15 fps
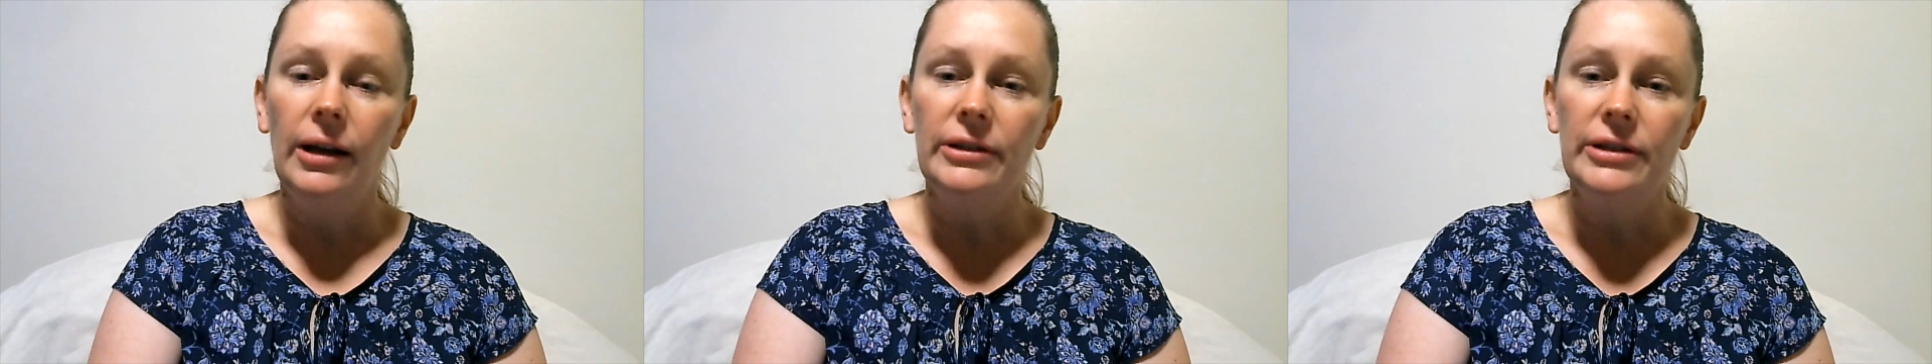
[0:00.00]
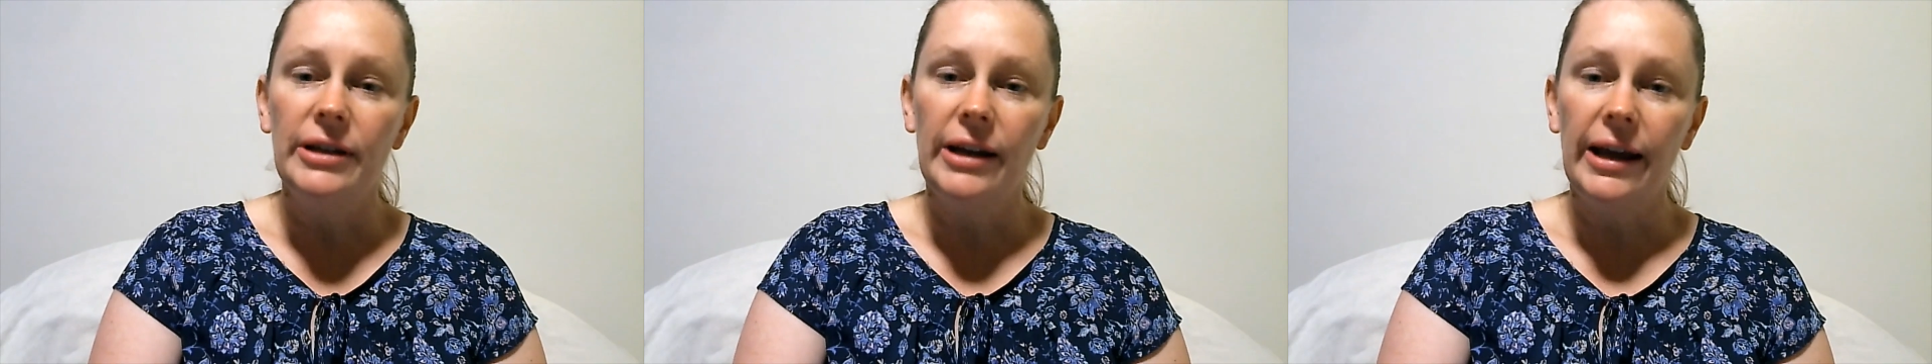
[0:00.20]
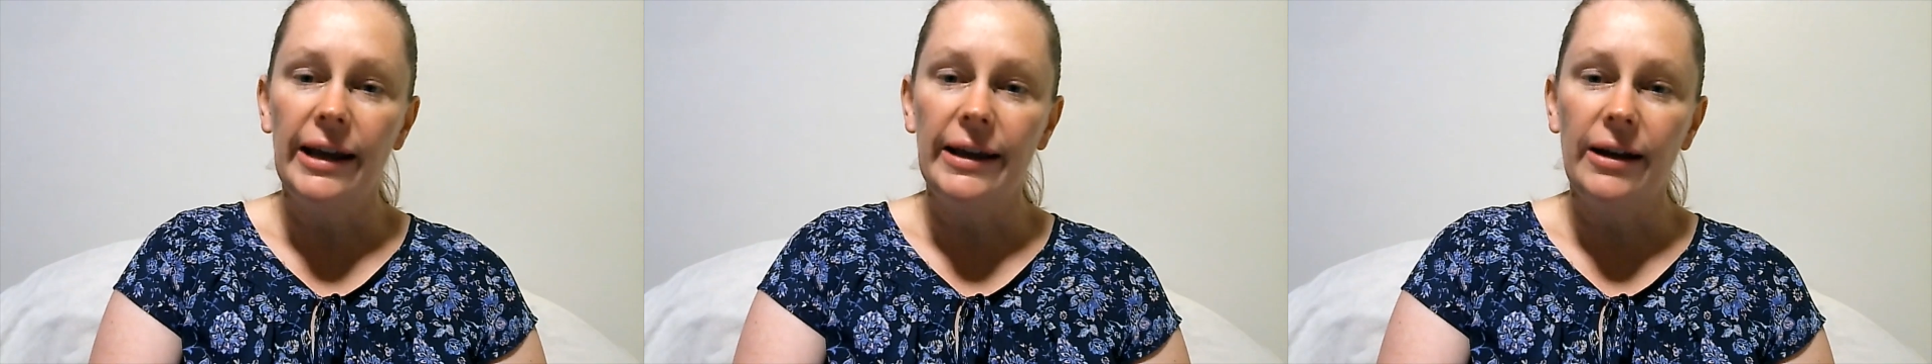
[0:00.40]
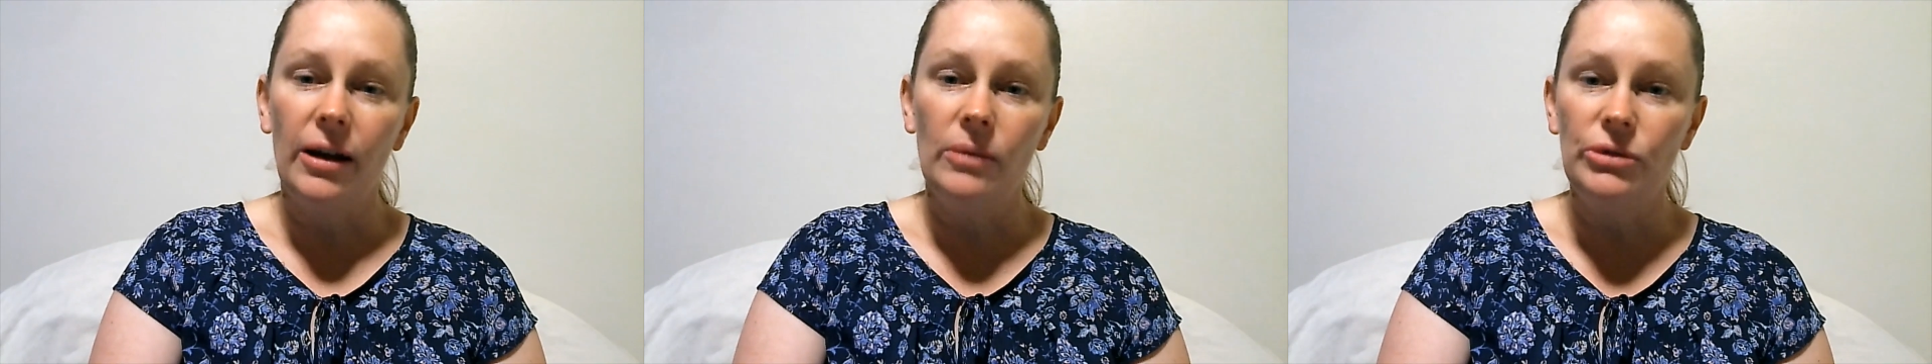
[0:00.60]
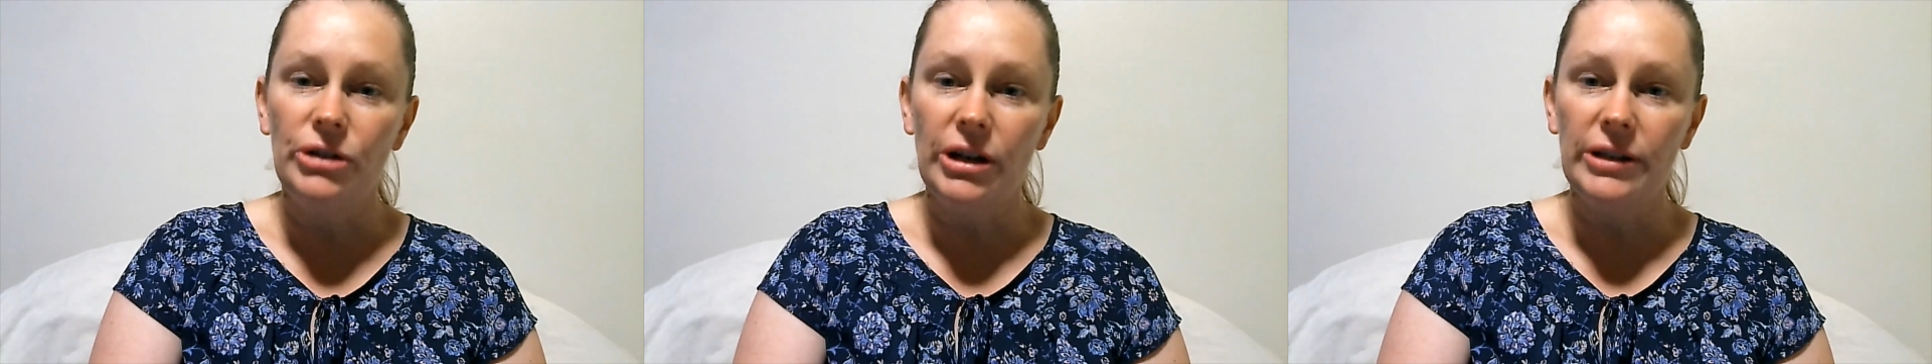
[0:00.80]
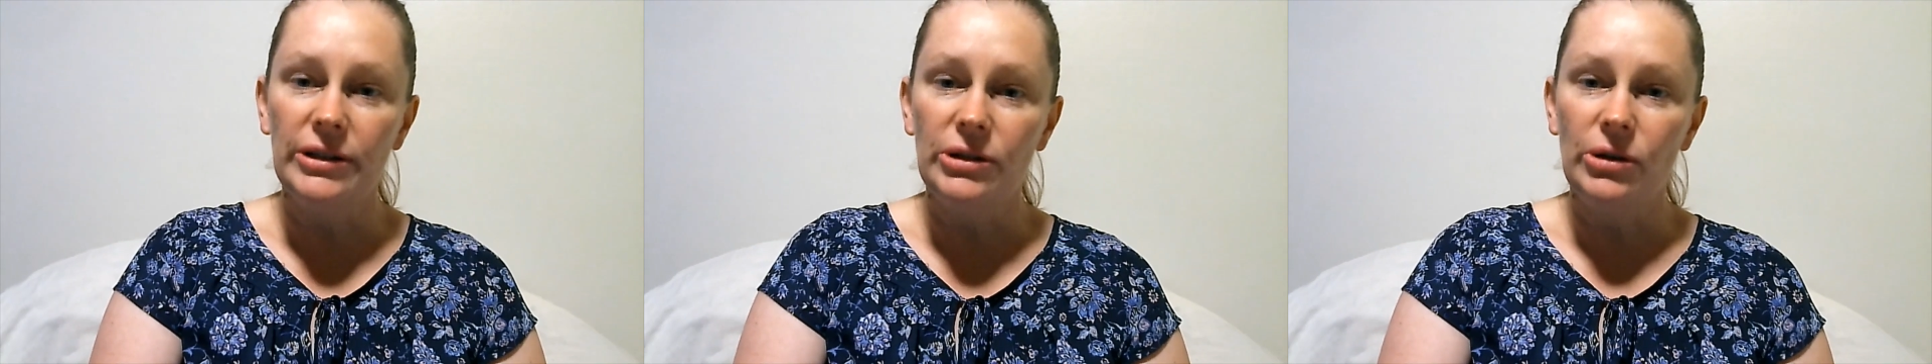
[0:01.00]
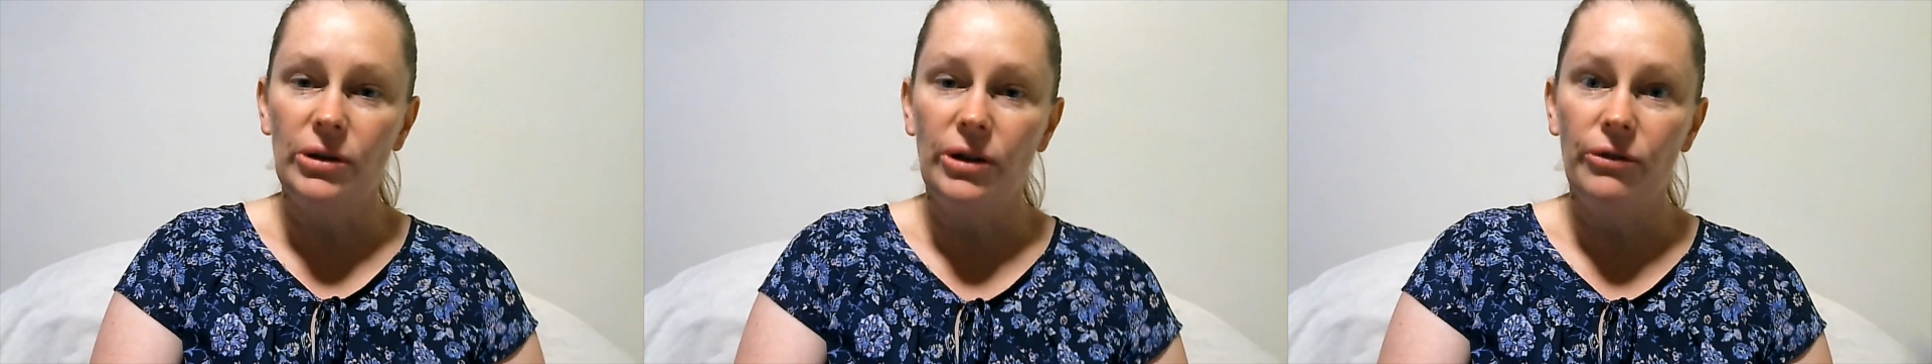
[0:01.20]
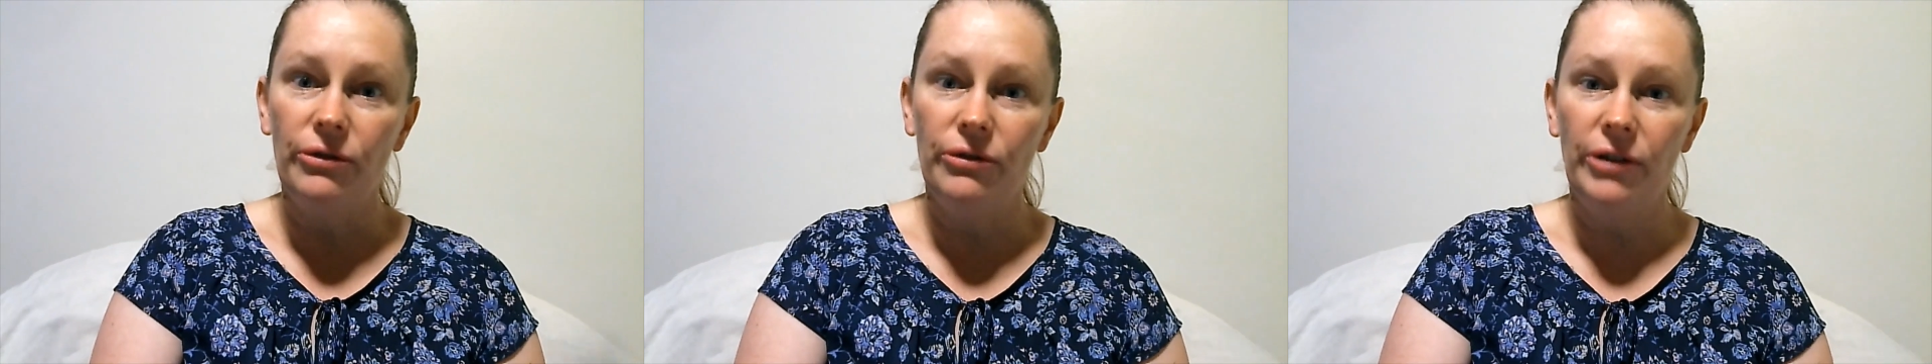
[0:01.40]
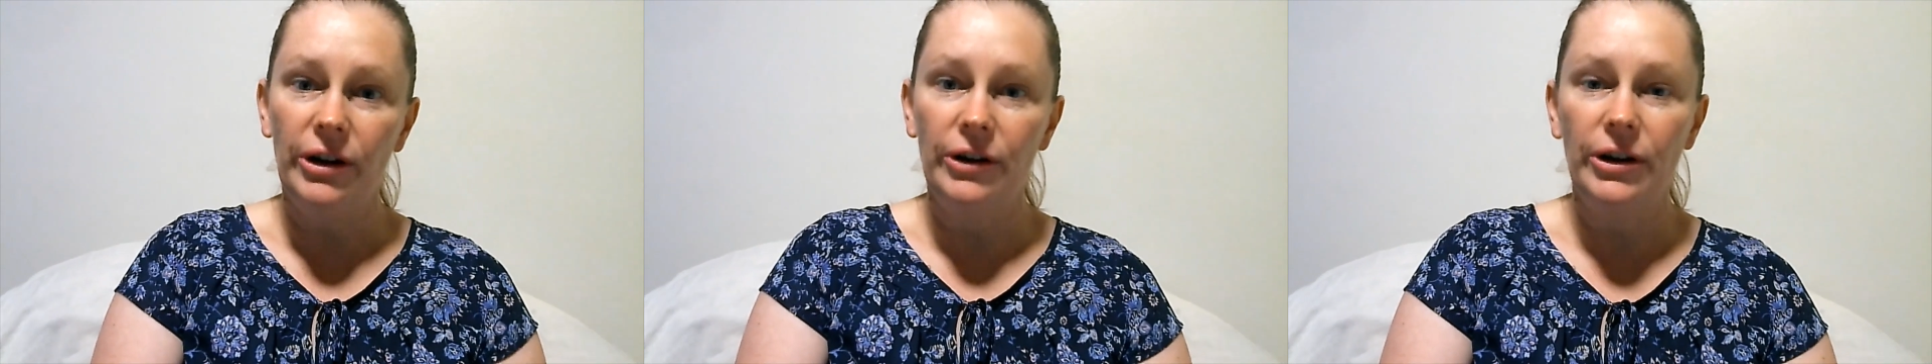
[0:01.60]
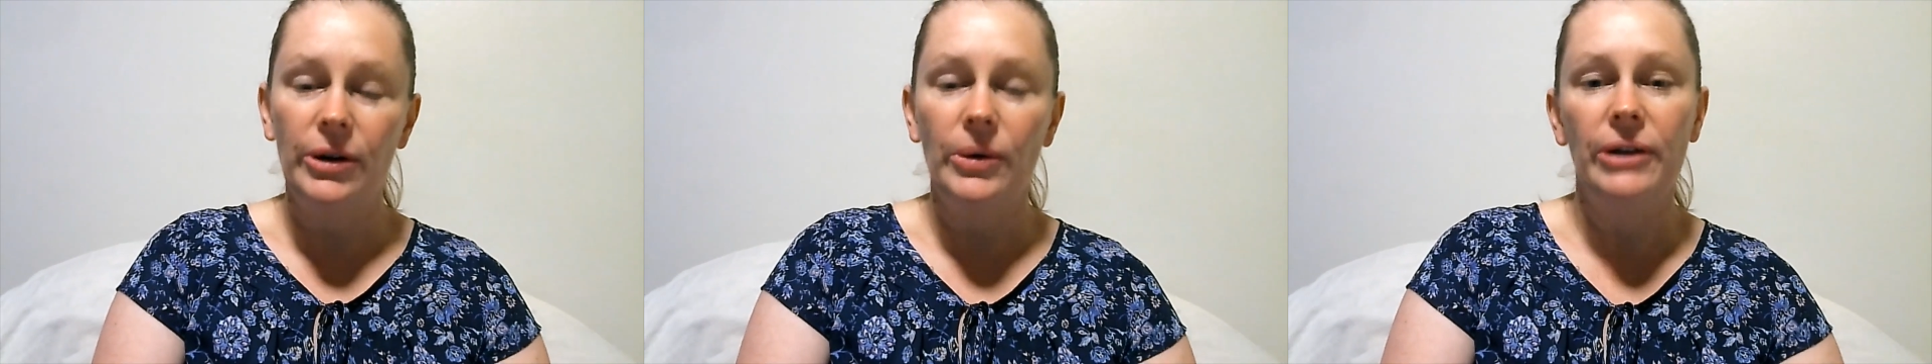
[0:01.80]
Today I'm just doing a
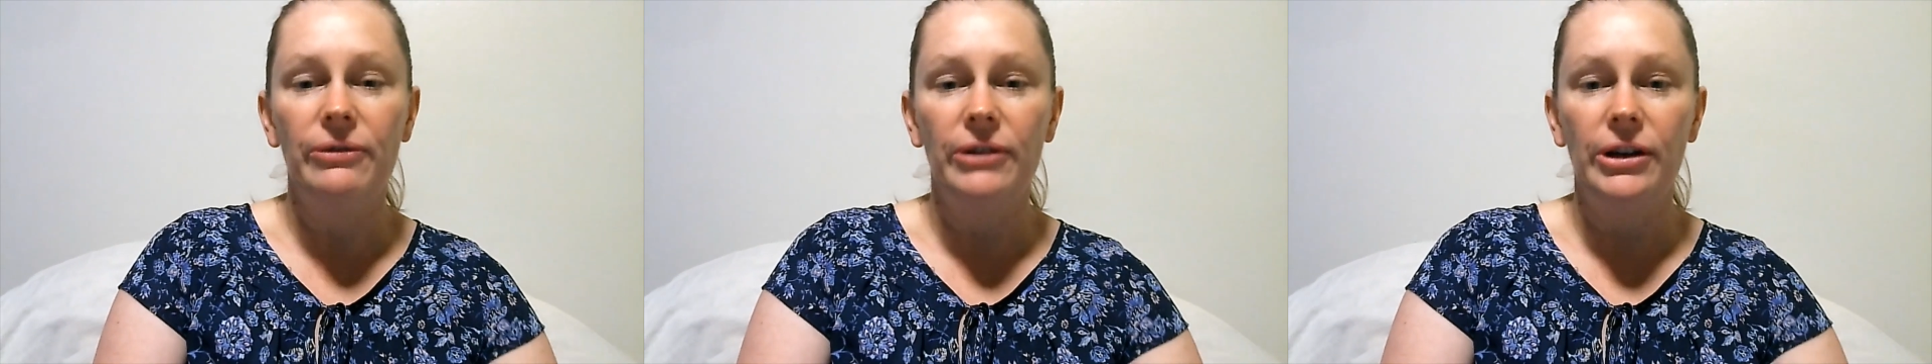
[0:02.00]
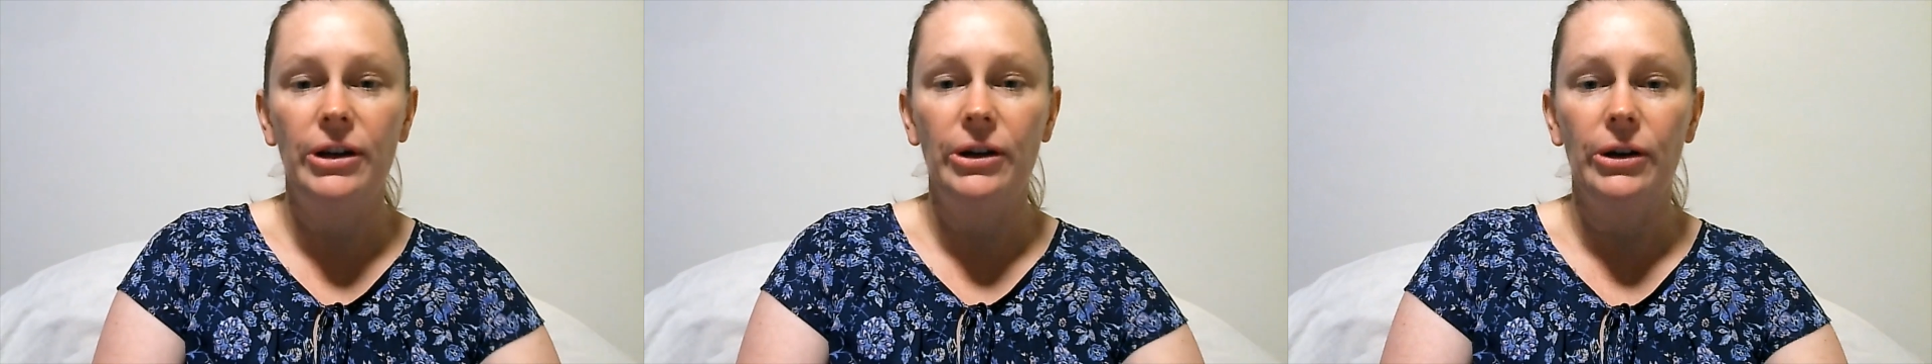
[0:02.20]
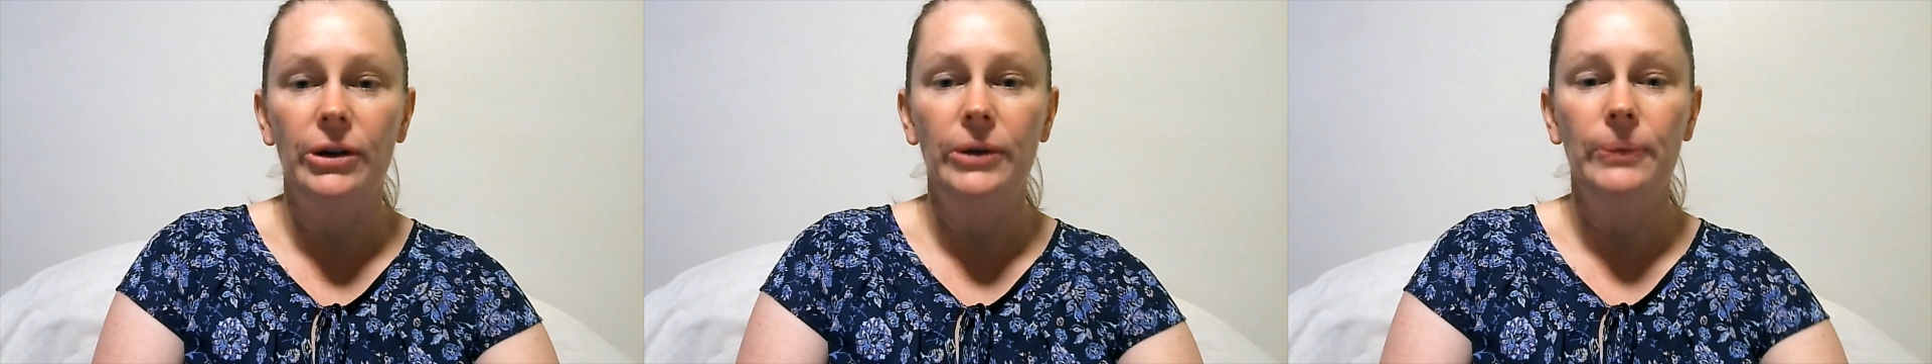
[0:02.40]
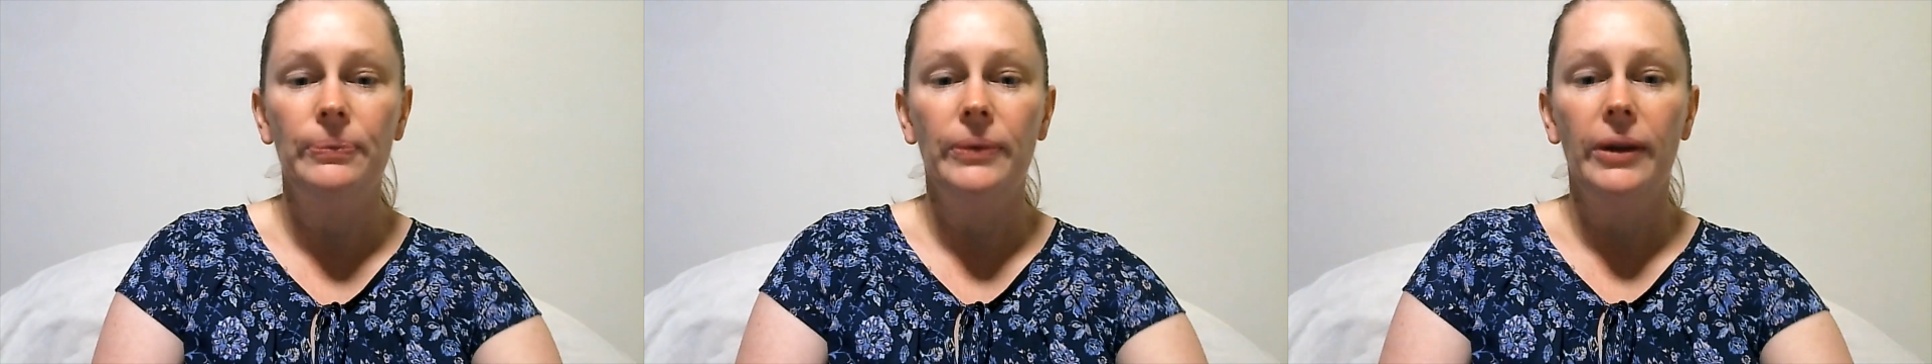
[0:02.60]
very quick video